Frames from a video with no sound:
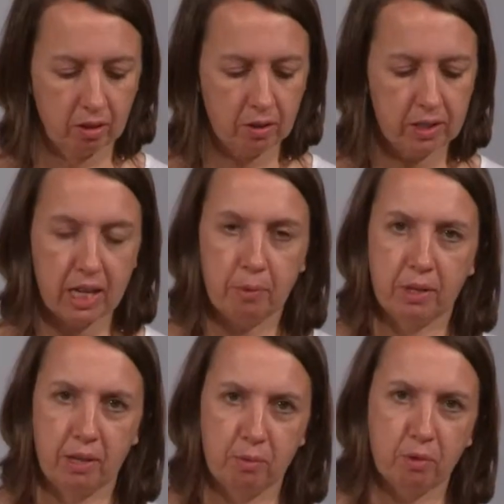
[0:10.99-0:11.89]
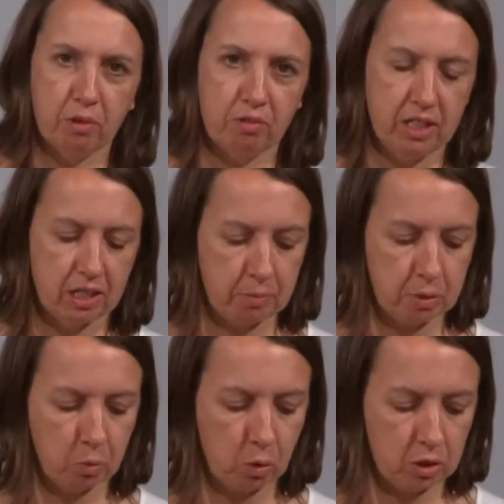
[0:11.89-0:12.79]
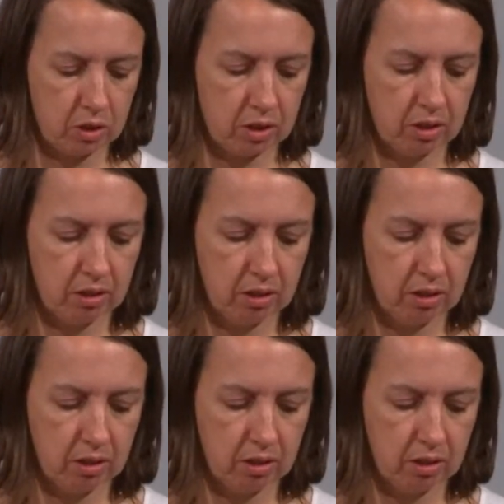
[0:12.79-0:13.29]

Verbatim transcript: On the table here we've got three types of watch.